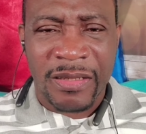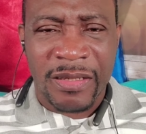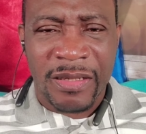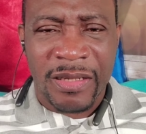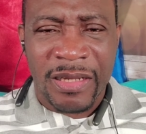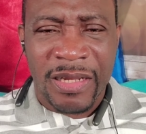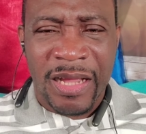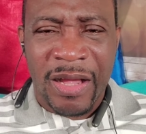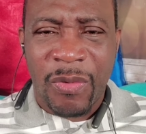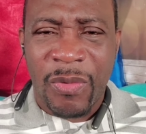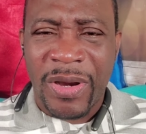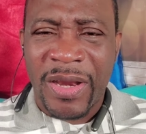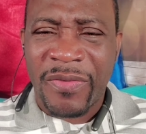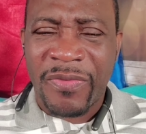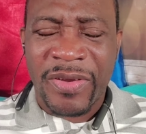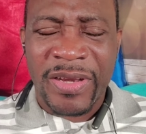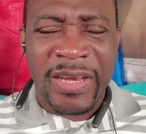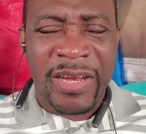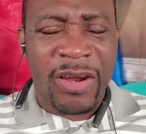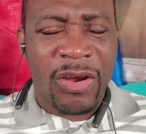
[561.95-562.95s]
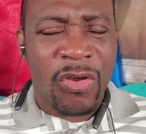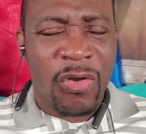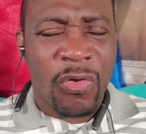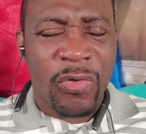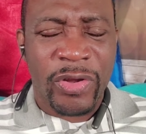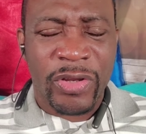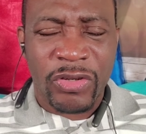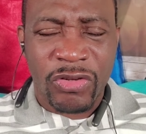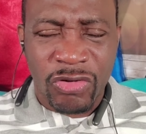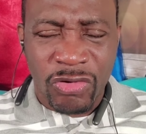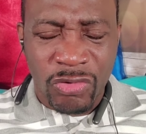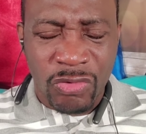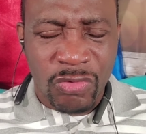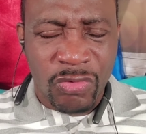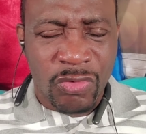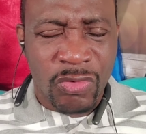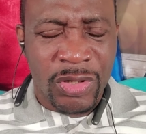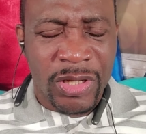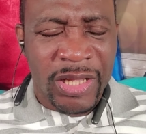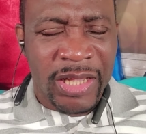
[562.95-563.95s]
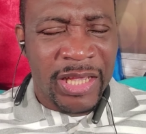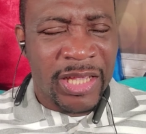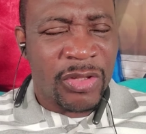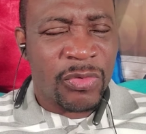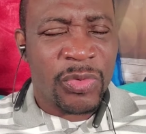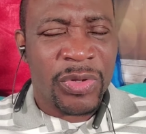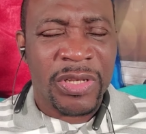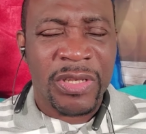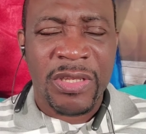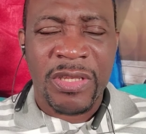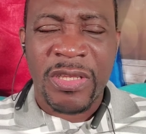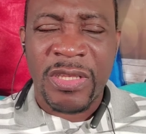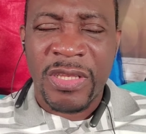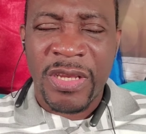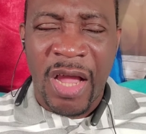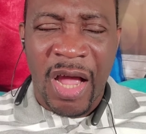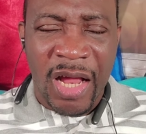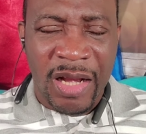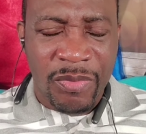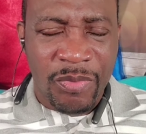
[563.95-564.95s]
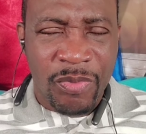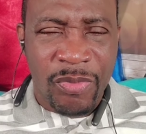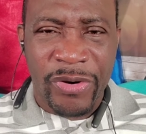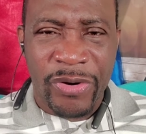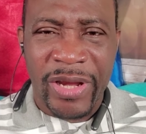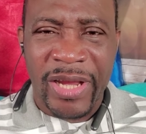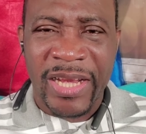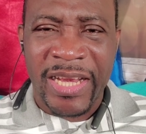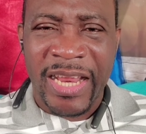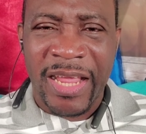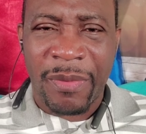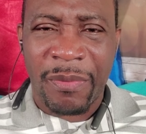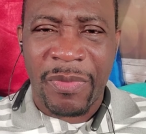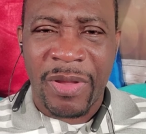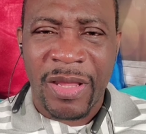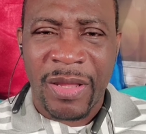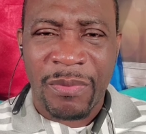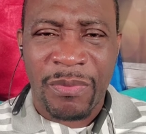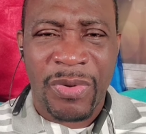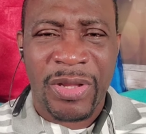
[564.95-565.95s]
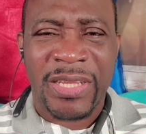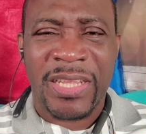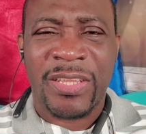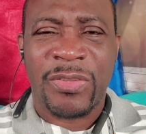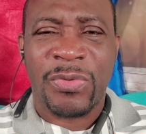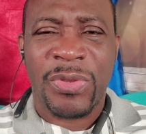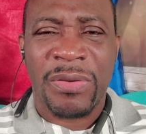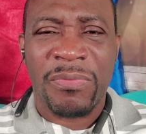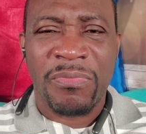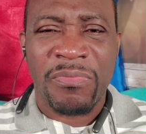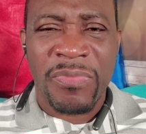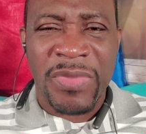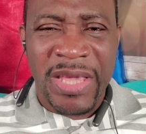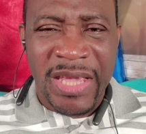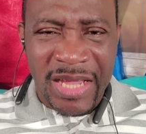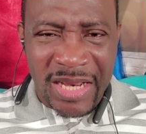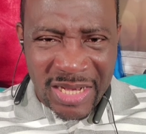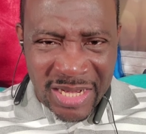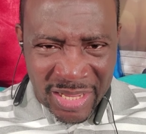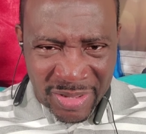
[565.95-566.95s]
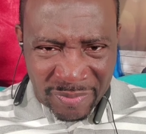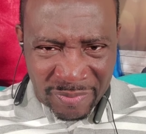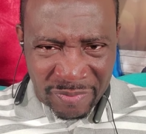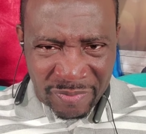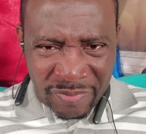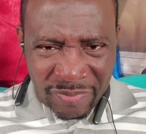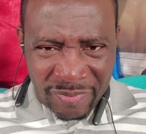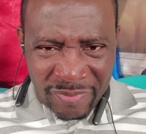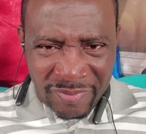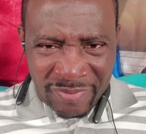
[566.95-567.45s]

And whatever they are going through, it will not break them, but it will make them.